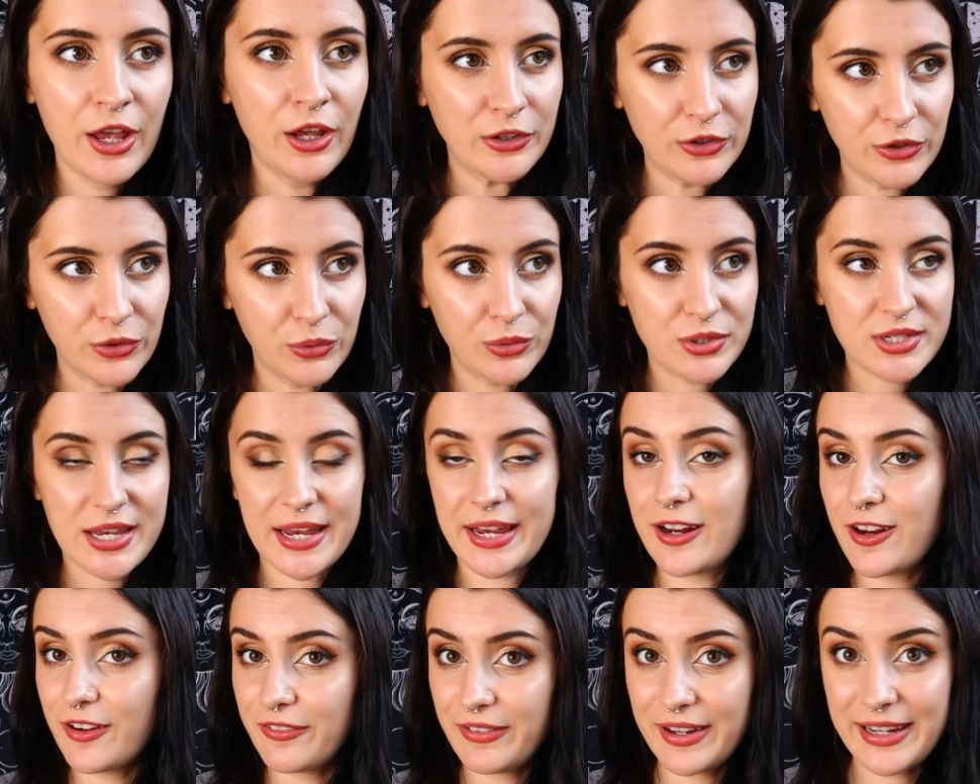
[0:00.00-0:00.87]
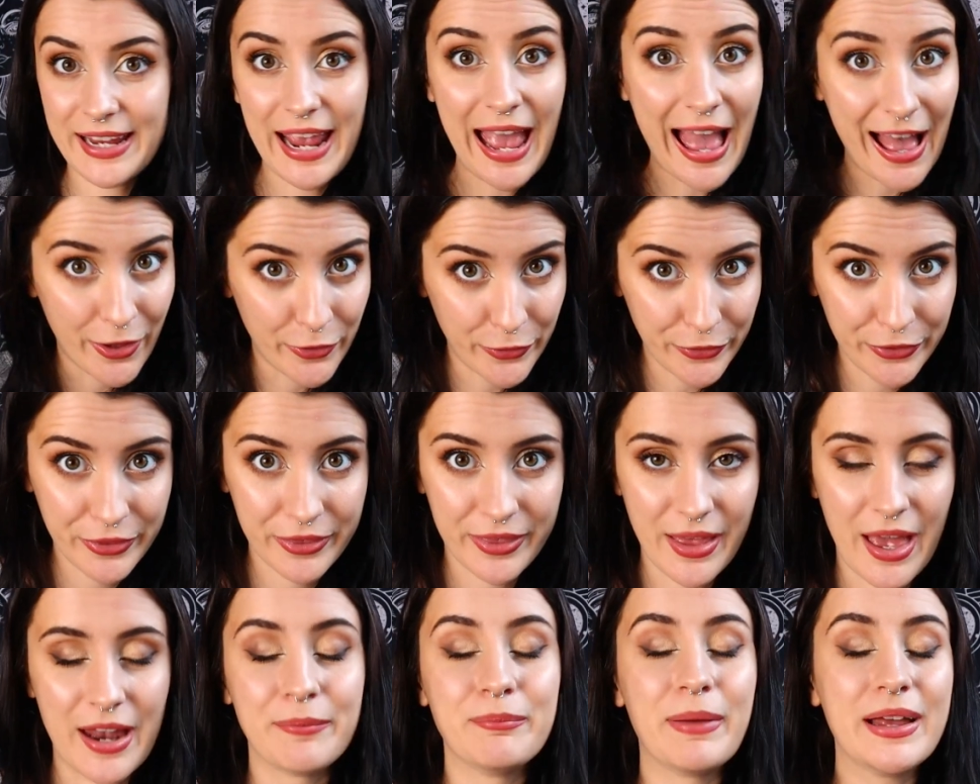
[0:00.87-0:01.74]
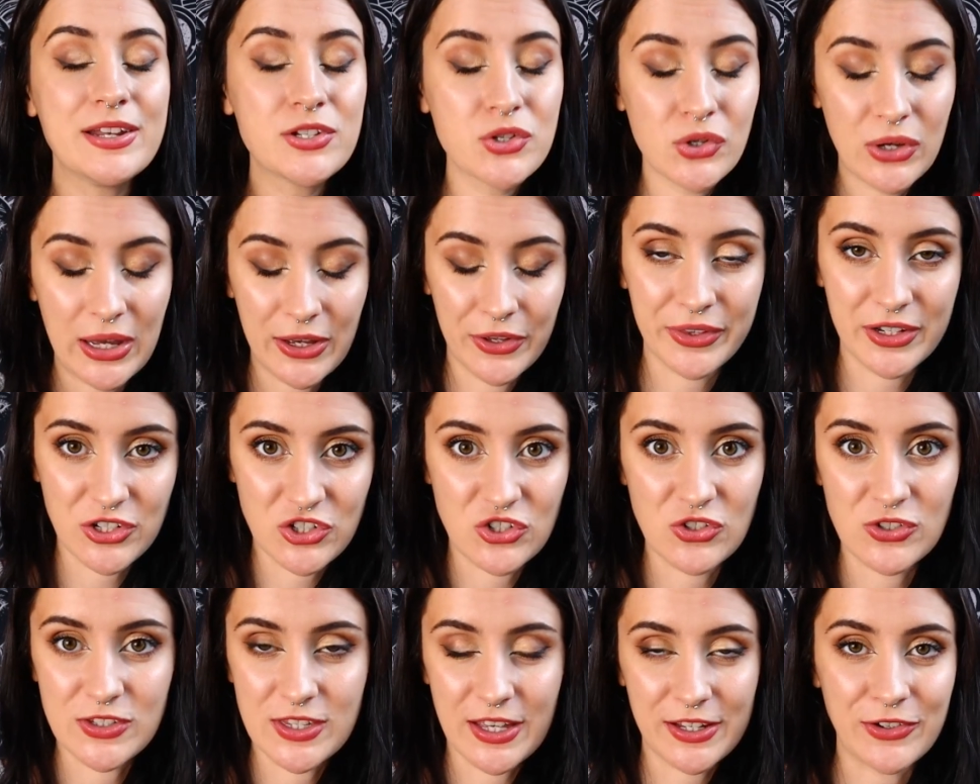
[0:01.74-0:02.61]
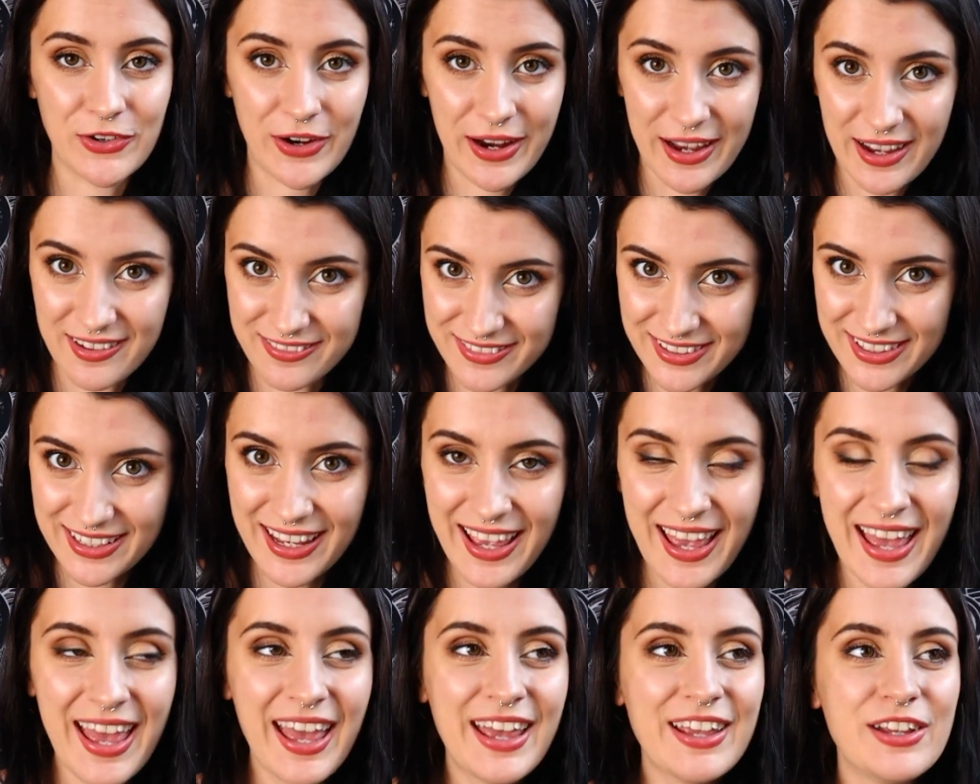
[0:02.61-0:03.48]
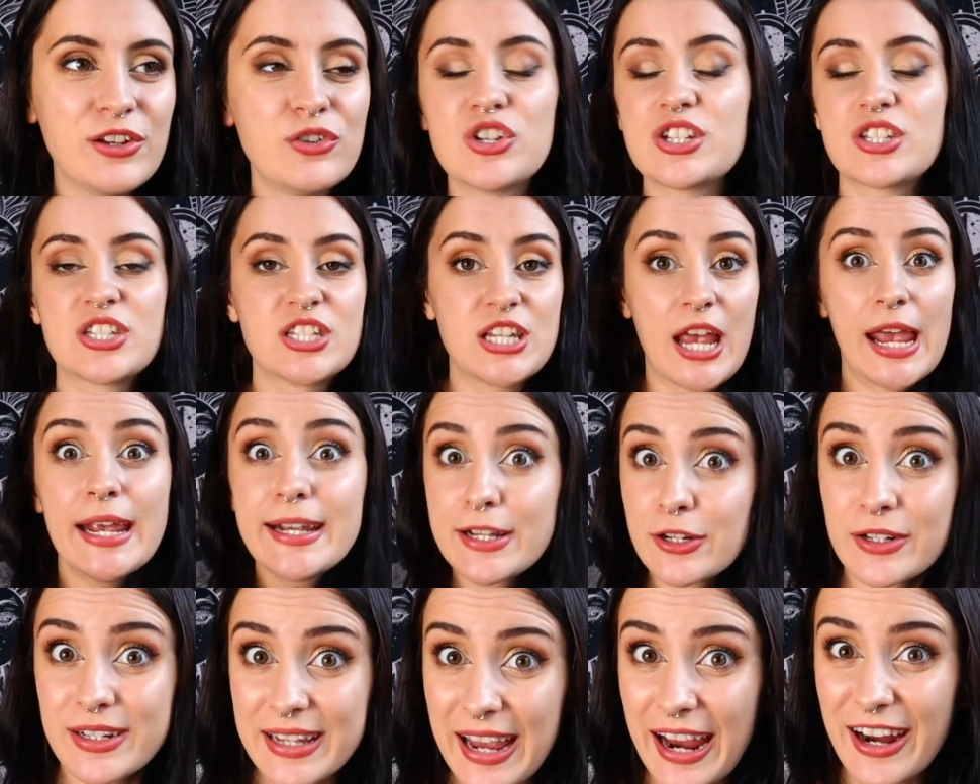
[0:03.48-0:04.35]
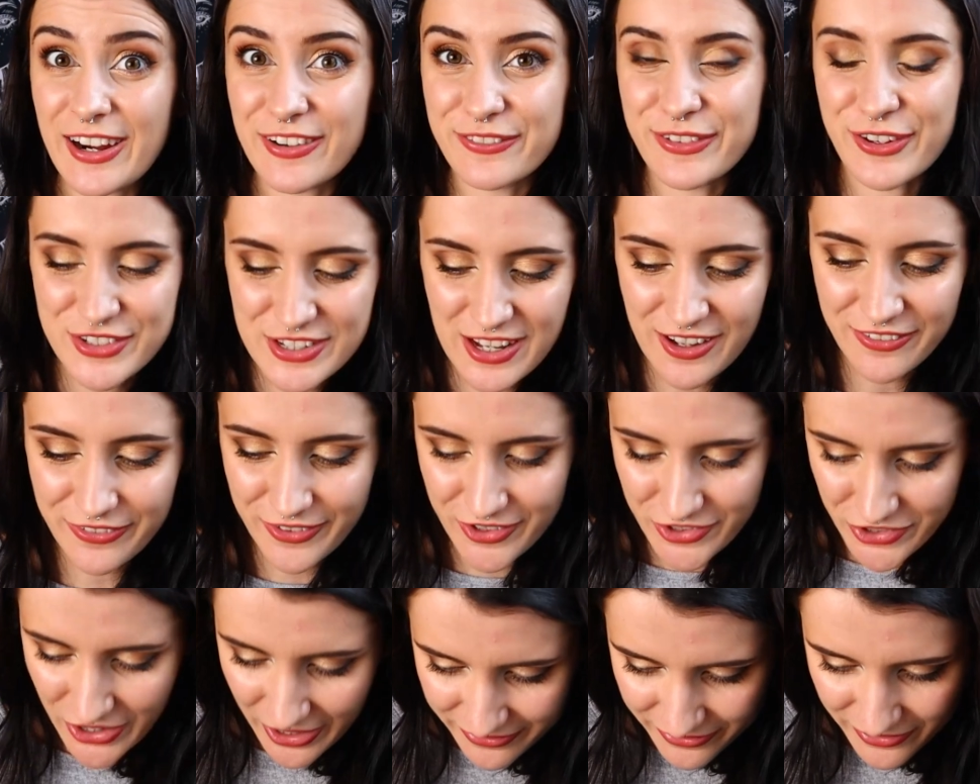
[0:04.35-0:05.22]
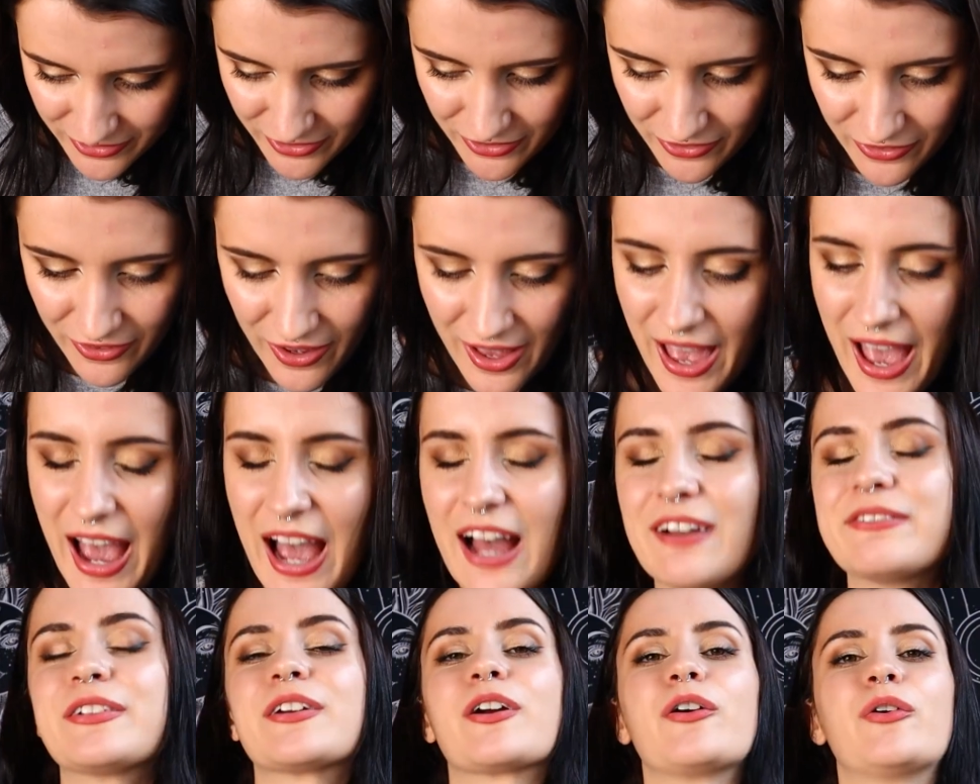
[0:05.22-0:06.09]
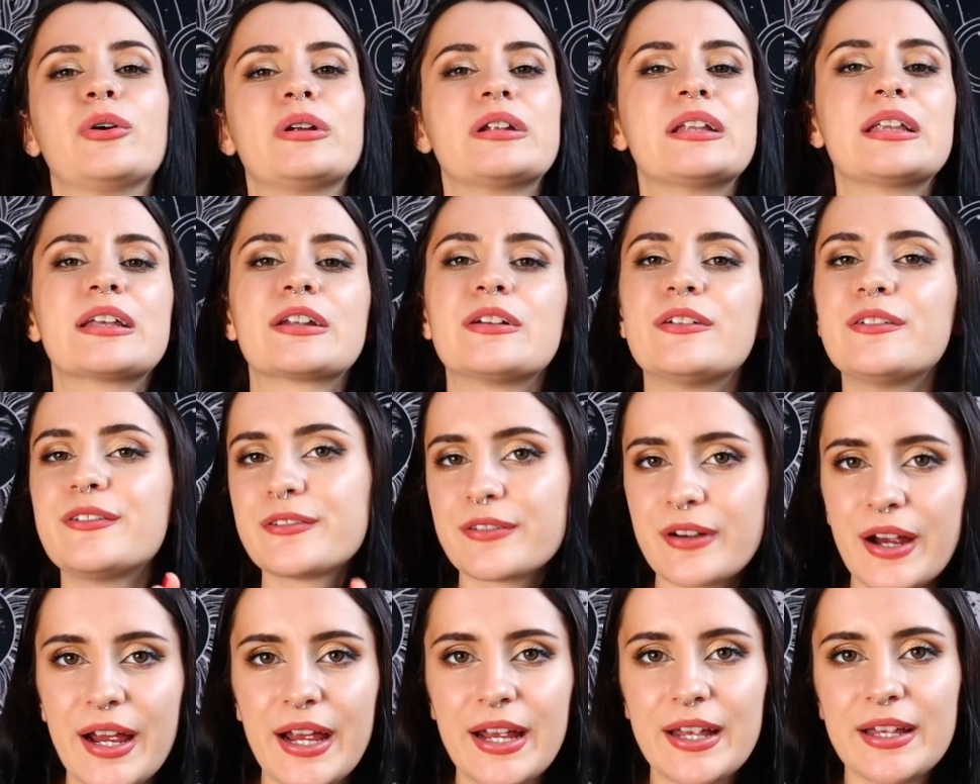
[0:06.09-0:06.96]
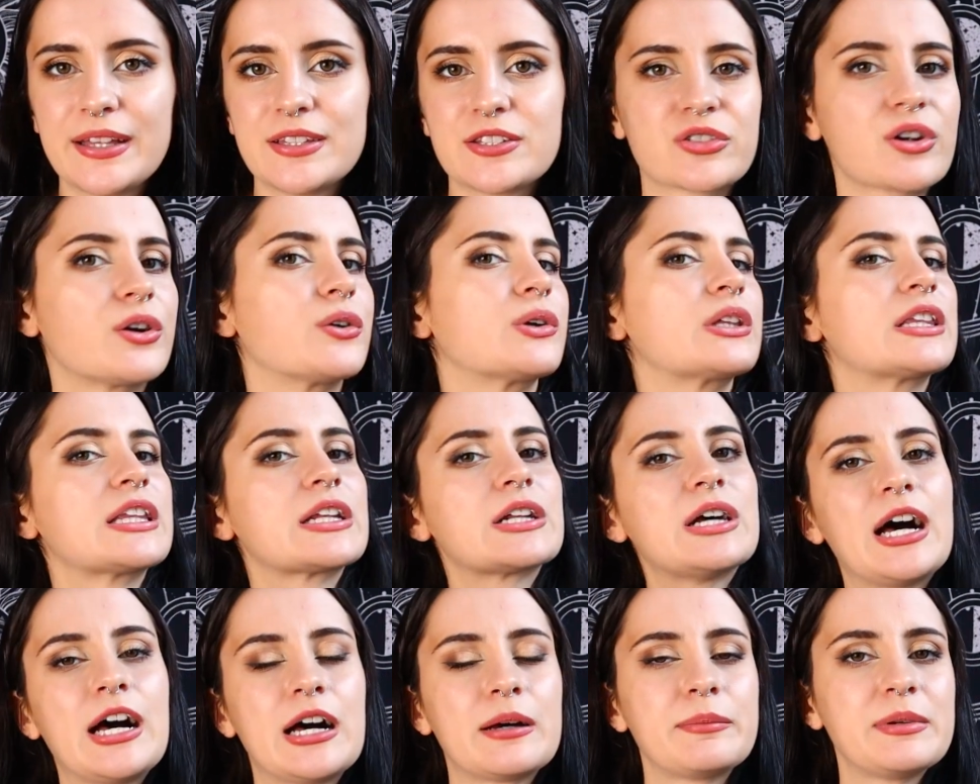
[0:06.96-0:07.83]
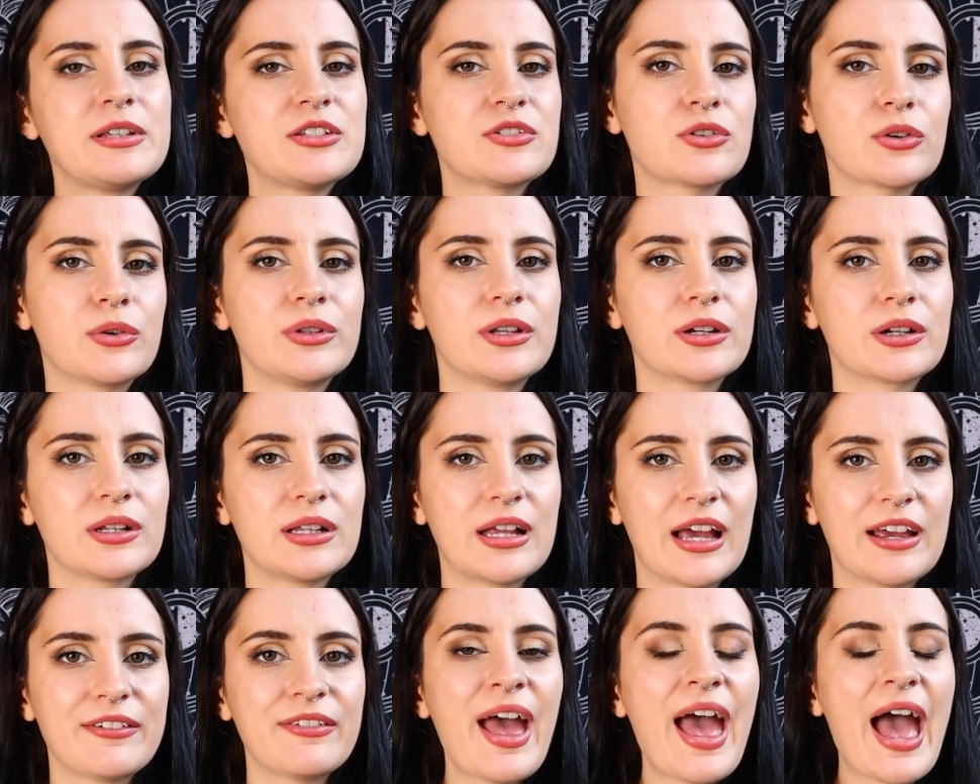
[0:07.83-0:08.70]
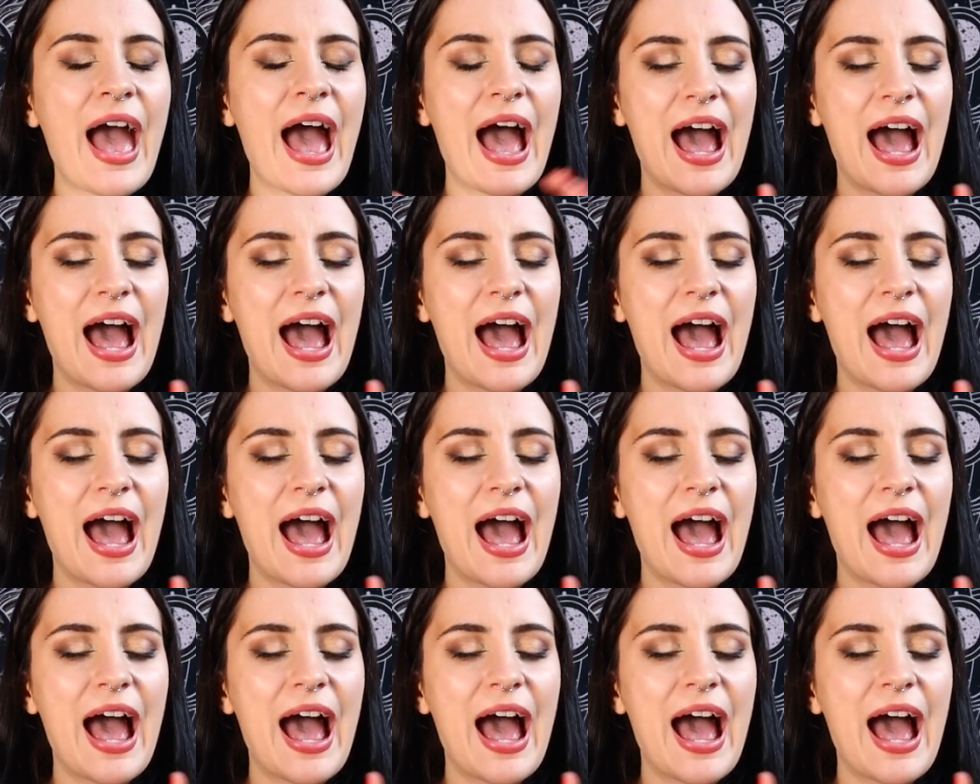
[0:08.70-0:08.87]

You take care of any health and mental health issues that you're having. You just take good care of yourself in general. Have your own little friends, your own little hobbies, your own little life.